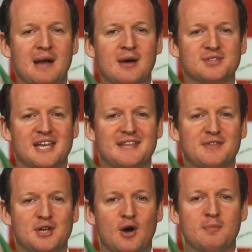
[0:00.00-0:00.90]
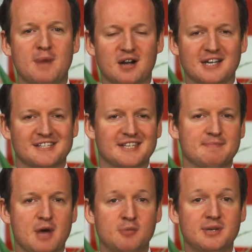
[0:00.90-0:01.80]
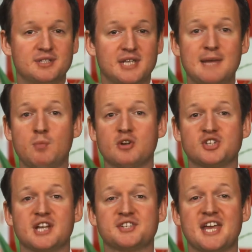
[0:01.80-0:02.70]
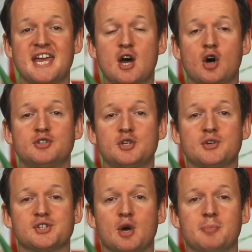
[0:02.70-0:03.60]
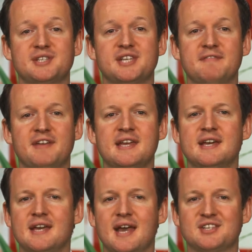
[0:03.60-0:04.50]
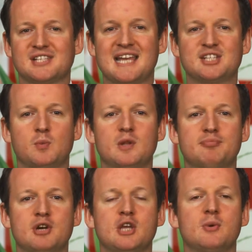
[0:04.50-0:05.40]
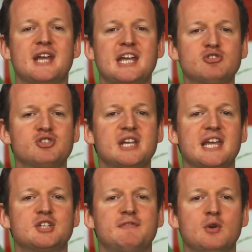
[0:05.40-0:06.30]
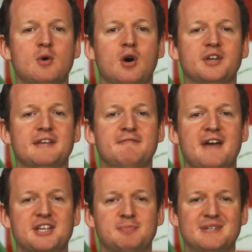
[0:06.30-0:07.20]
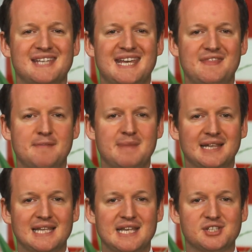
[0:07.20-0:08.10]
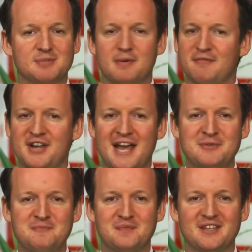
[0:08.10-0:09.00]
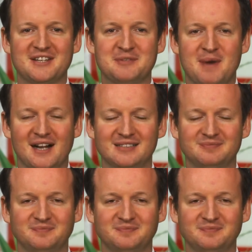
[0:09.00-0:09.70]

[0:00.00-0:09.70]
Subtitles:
about in the gold market at the moment. Keep watching us here on Dukascopy TV, as later we'll bring you an interesting interview on investment in the Middle East. But for now, goodbye.